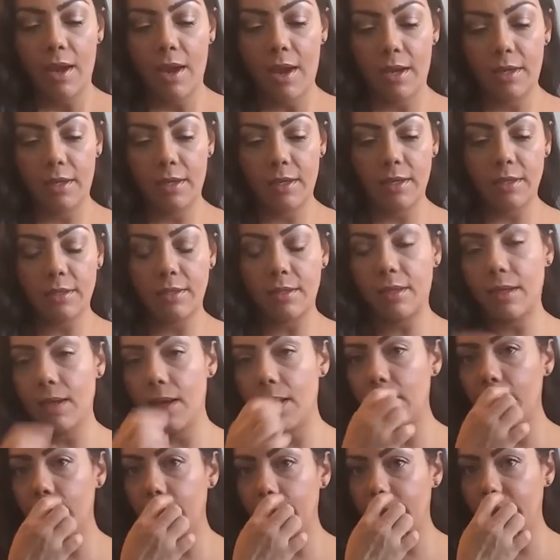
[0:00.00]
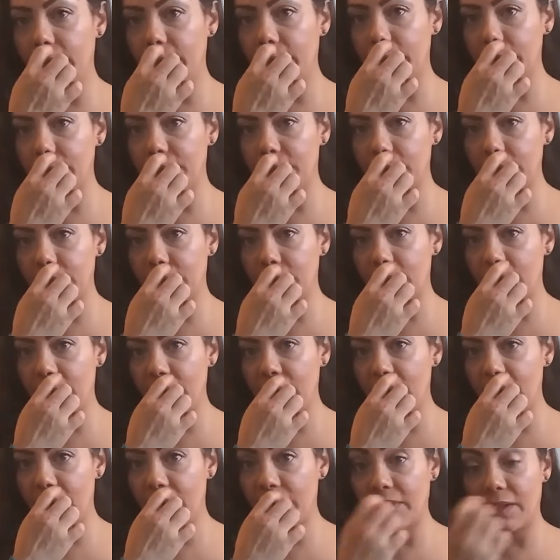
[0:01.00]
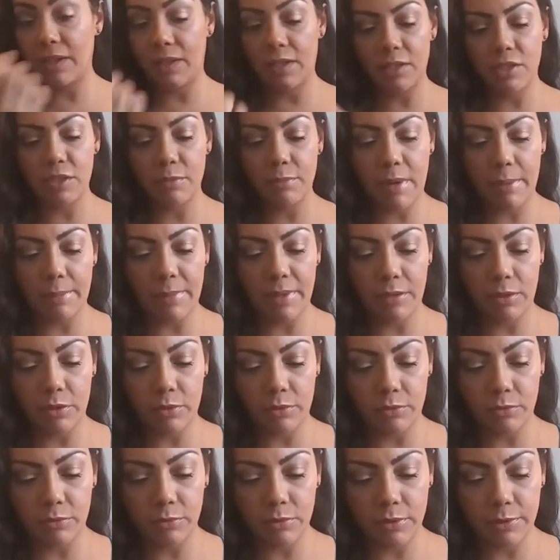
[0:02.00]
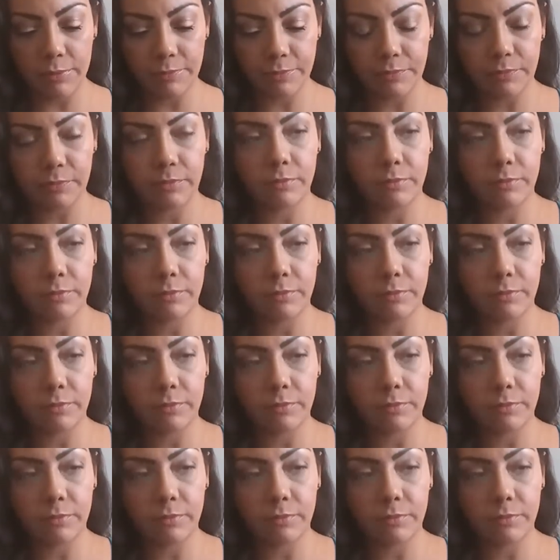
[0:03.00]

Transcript: and it is in color Fierce. Sorry, I have an itch by my nose.